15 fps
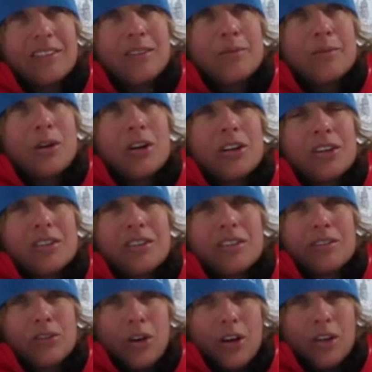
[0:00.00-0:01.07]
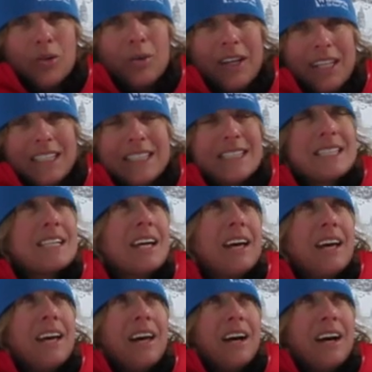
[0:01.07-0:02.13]
some moderate to strong winds
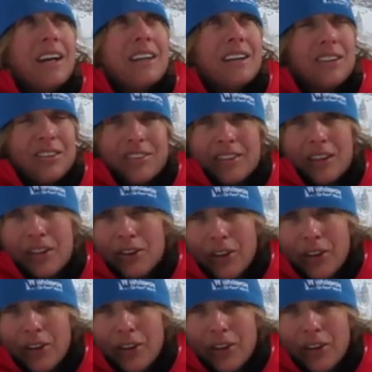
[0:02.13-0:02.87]
that are still